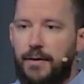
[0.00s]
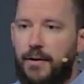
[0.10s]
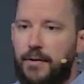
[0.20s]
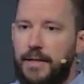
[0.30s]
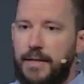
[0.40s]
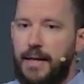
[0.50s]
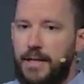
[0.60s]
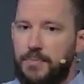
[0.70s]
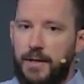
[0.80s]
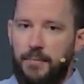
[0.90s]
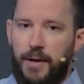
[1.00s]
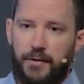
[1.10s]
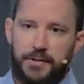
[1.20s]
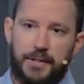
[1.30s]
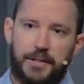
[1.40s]
our engagement in
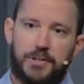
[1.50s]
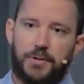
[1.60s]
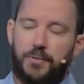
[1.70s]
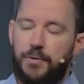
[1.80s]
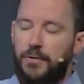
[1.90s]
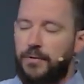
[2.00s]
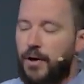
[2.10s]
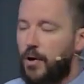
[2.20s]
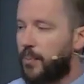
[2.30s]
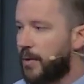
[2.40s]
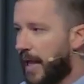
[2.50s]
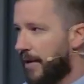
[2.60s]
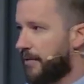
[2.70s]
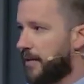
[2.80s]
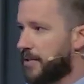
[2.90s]
politics or the hope we
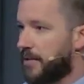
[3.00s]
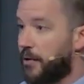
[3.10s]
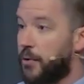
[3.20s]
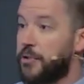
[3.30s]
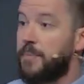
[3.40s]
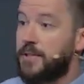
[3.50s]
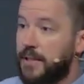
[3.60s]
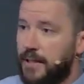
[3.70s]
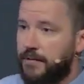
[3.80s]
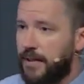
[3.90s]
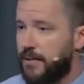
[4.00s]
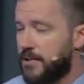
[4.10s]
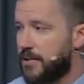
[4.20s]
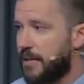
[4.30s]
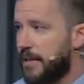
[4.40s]
have in this of ultimate
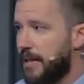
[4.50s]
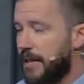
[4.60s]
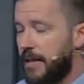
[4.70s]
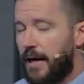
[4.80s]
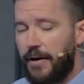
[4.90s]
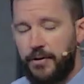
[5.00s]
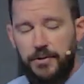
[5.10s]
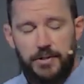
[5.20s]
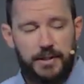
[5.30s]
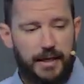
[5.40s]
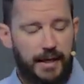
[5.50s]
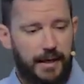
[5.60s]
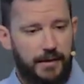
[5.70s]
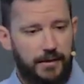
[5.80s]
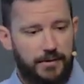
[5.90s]
significance. Others
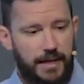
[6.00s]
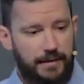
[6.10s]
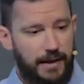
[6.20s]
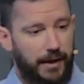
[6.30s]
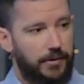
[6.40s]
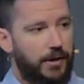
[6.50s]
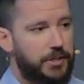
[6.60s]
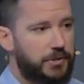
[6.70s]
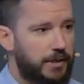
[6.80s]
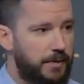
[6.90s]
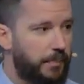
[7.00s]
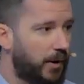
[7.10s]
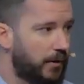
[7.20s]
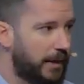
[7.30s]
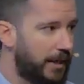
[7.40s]
can take the other extreme,
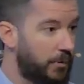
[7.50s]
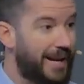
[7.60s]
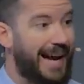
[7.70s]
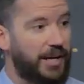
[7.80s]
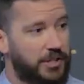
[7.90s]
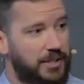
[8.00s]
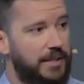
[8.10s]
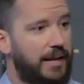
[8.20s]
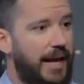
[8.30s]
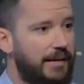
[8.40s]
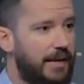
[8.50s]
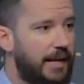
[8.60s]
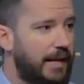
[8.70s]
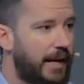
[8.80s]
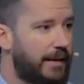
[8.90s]
partly in a reaction to that,
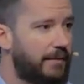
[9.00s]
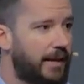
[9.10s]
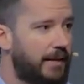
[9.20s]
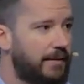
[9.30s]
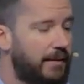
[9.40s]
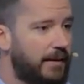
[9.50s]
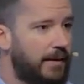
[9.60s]
and then